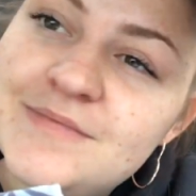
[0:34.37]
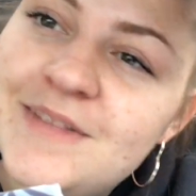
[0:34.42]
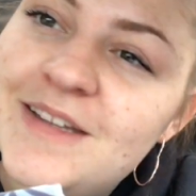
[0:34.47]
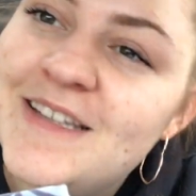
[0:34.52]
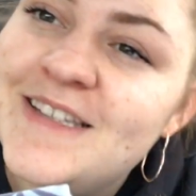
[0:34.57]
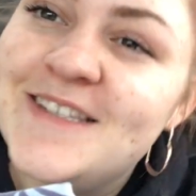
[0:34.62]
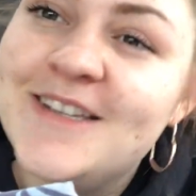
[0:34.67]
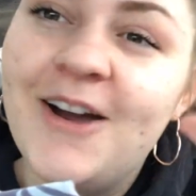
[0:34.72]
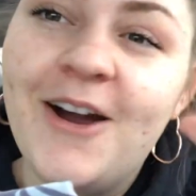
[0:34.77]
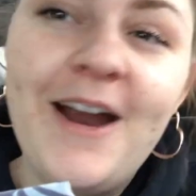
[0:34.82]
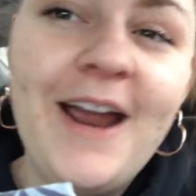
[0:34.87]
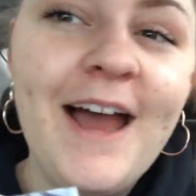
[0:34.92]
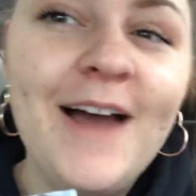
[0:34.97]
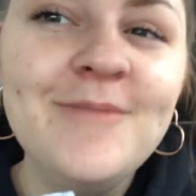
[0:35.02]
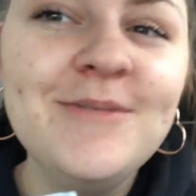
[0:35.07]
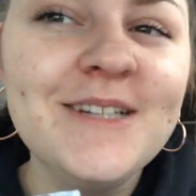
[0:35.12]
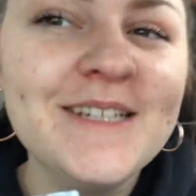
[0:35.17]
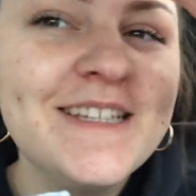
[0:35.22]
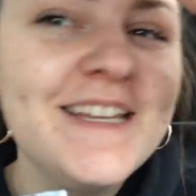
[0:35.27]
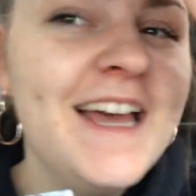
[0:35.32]
sorry,
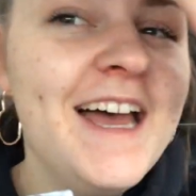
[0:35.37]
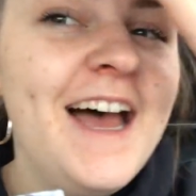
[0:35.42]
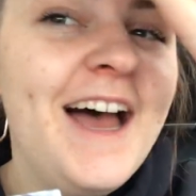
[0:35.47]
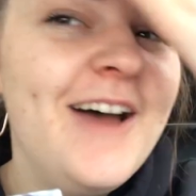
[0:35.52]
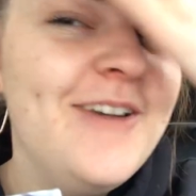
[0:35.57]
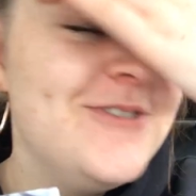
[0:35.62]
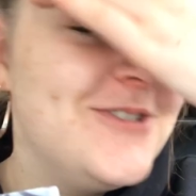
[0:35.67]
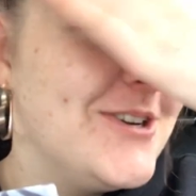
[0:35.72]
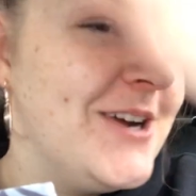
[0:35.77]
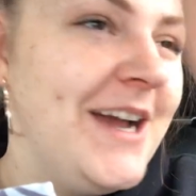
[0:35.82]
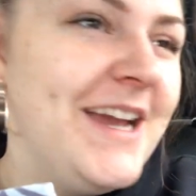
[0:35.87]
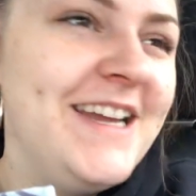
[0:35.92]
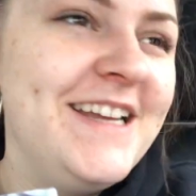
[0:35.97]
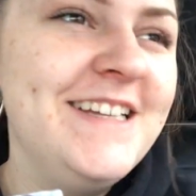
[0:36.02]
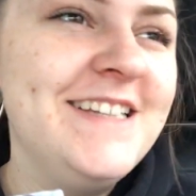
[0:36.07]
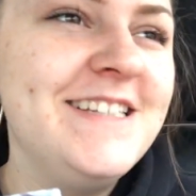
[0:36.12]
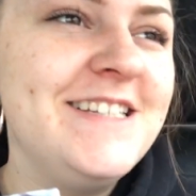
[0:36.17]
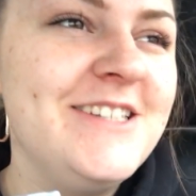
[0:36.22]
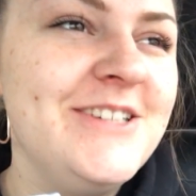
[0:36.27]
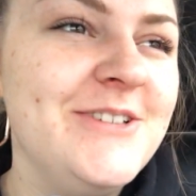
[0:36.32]
I'm
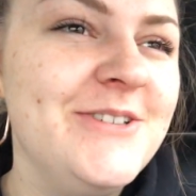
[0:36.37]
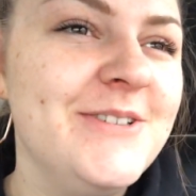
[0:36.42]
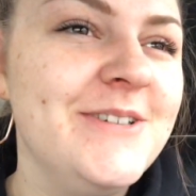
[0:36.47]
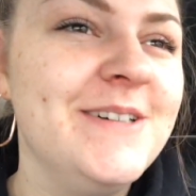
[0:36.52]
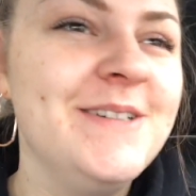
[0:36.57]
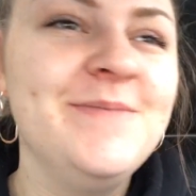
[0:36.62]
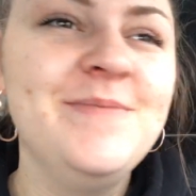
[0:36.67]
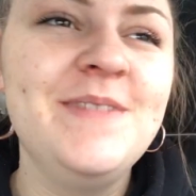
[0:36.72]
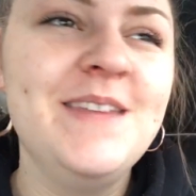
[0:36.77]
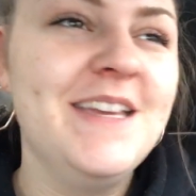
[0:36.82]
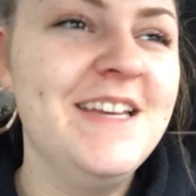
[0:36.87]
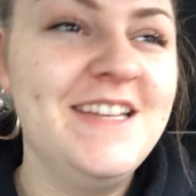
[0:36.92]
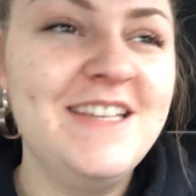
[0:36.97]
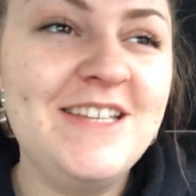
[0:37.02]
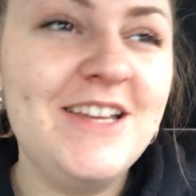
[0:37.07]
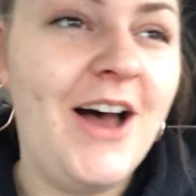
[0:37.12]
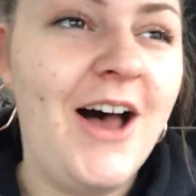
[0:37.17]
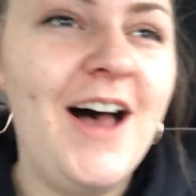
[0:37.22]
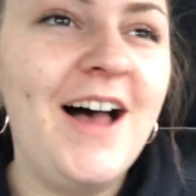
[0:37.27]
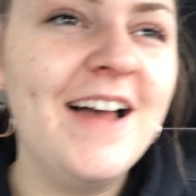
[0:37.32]
trying to
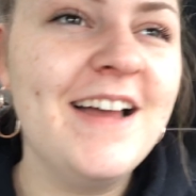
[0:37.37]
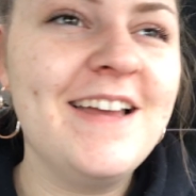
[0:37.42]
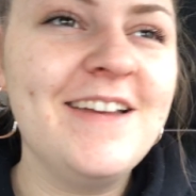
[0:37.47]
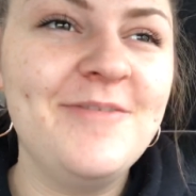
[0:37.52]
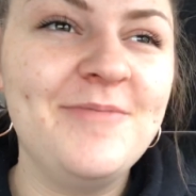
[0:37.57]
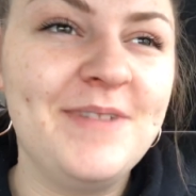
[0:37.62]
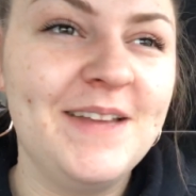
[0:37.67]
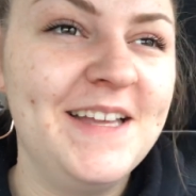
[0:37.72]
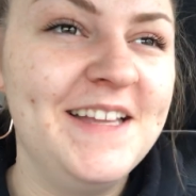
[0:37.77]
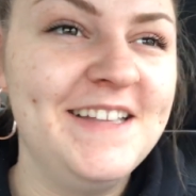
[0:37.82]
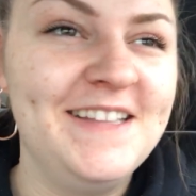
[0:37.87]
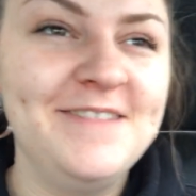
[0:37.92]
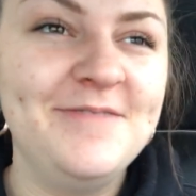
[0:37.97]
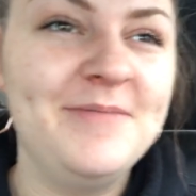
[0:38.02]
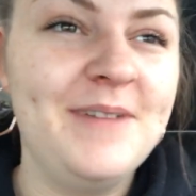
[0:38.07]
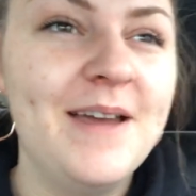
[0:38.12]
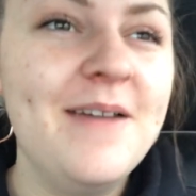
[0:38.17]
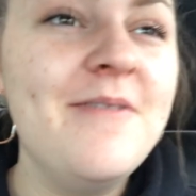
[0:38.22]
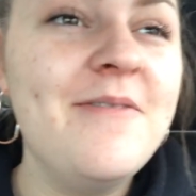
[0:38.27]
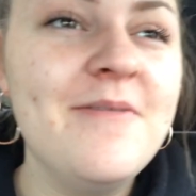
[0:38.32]
talk, but
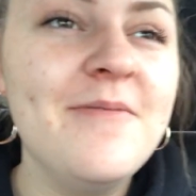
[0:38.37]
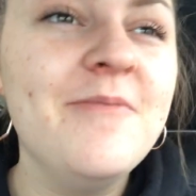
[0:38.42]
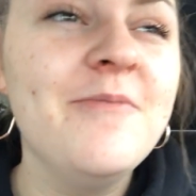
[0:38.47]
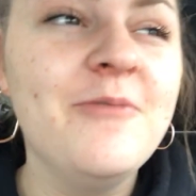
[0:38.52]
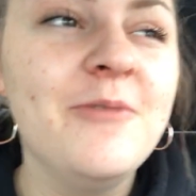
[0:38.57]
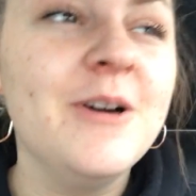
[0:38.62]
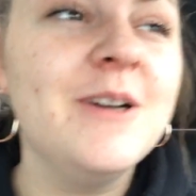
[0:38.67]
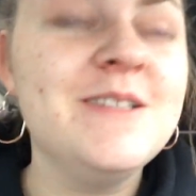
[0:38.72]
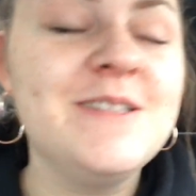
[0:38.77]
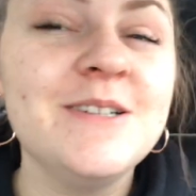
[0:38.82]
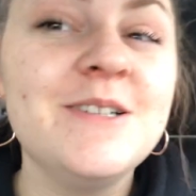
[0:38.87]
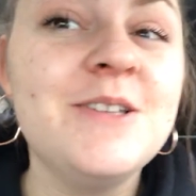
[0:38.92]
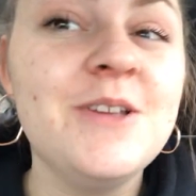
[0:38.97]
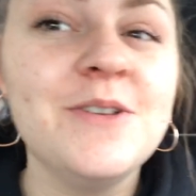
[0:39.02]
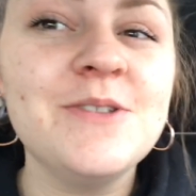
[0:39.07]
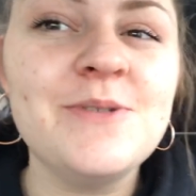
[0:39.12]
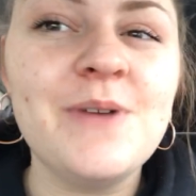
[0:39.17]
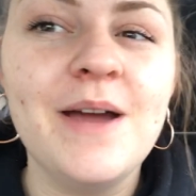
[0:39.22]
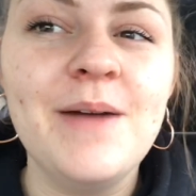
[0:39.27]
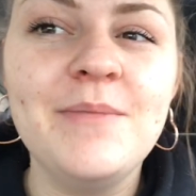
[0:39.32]
my words are so
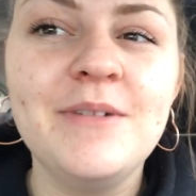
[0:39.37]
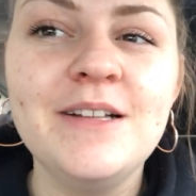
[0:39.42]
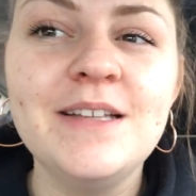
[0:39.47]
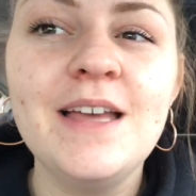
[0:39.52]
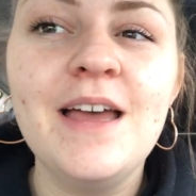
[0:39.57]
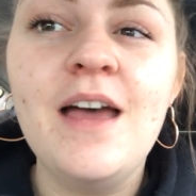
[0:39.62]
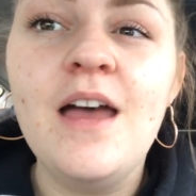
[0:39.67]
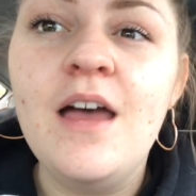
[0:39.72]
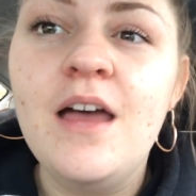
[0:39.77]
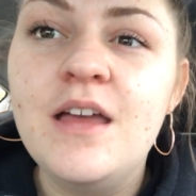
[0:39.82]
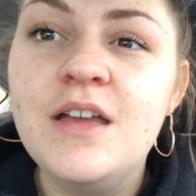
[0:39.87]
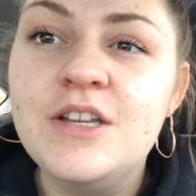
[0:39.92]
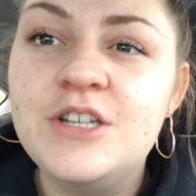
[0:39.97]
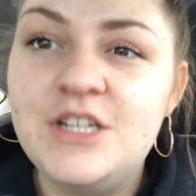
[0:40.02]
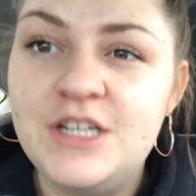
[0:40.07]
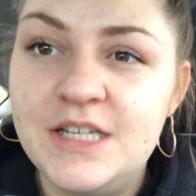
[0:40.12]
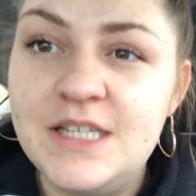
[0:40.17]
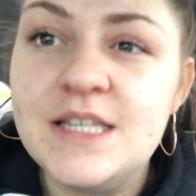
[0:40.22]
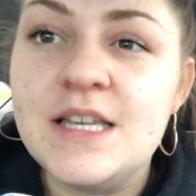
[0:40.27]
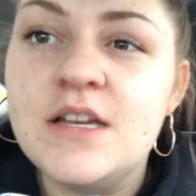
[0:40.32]
scrambled.
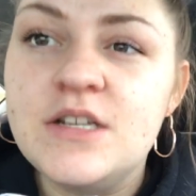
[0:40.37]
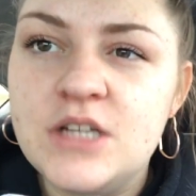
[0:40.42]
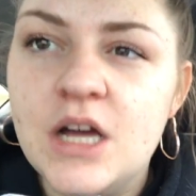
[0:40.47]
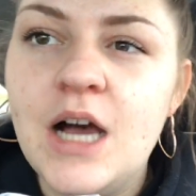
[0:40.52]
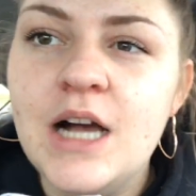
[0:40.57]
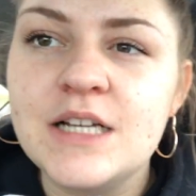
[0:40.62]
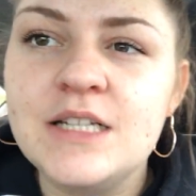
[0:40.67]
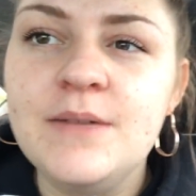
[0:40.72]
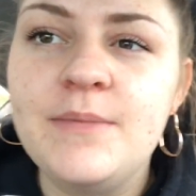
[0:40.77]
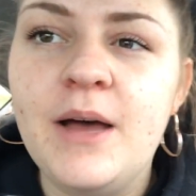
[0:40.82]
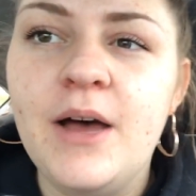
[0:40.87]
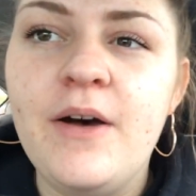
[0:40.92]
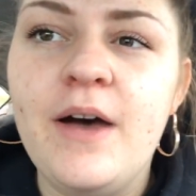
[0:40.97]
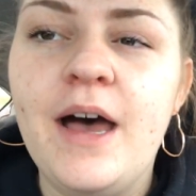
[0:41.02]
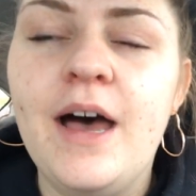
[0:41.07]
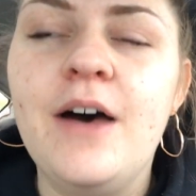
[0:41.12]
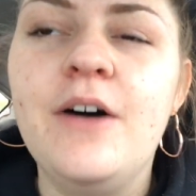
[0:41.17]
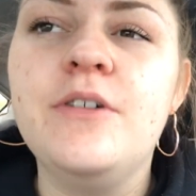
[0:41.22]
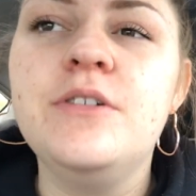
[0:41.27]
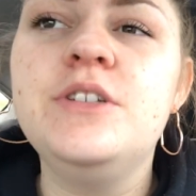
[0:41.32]
She's talked about
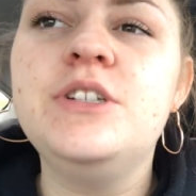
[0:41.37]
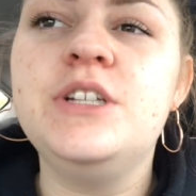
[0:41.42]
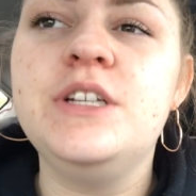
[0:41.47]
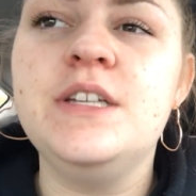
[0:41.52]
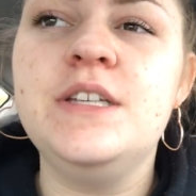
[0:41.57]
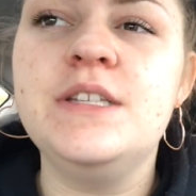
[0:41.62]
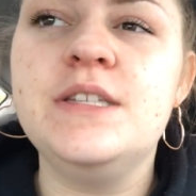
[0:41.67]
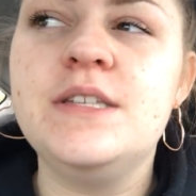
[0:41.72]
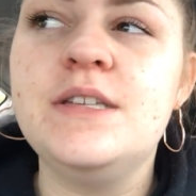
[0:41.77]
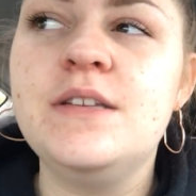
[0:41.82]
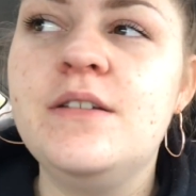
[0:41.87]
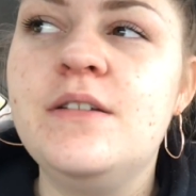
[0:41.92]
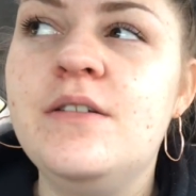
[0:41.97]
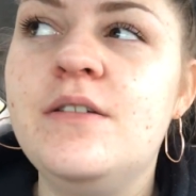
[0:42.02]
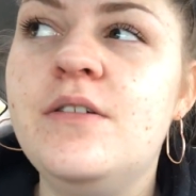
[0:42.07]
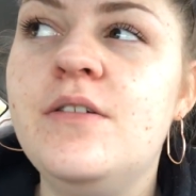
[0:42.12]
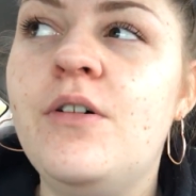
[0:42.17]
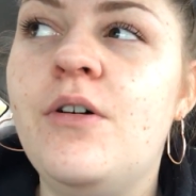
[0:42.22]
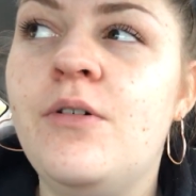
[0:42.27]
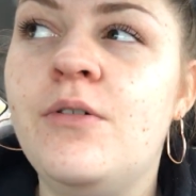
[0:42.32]
how she's
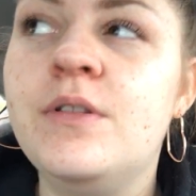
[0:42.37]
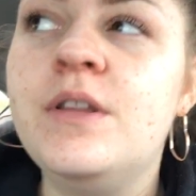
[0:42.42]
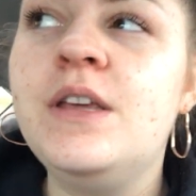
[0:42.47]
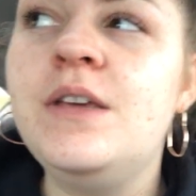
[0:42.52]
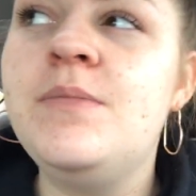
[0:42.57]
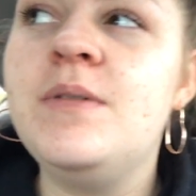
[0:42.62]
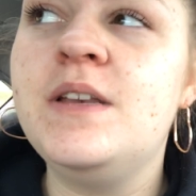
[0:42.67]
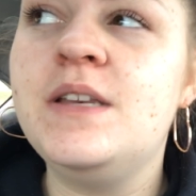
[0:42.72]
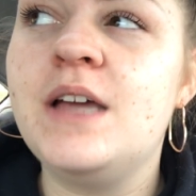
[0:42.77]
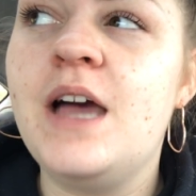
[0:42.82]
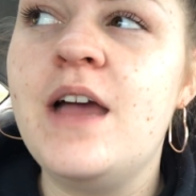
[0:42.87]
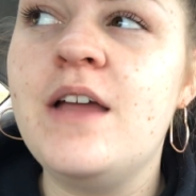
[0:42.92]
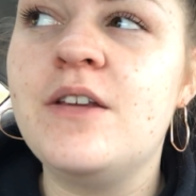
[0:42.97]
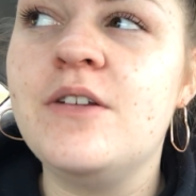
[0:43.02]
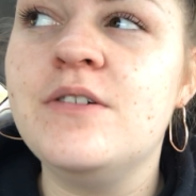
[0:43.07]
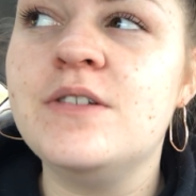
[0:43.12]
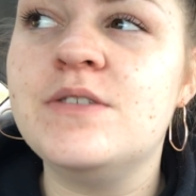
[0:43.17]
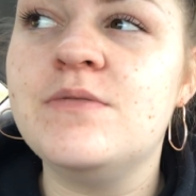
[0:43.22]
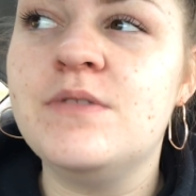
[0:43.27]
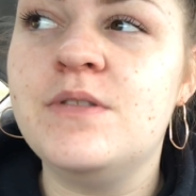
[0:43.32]
only been
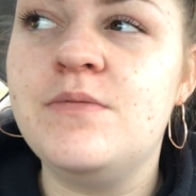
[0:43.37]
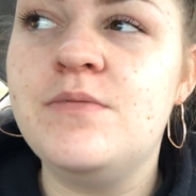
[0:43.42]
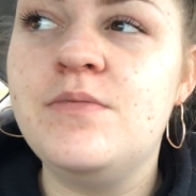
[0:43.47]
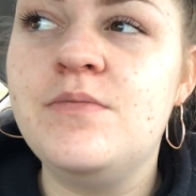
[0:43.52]
diagnosed with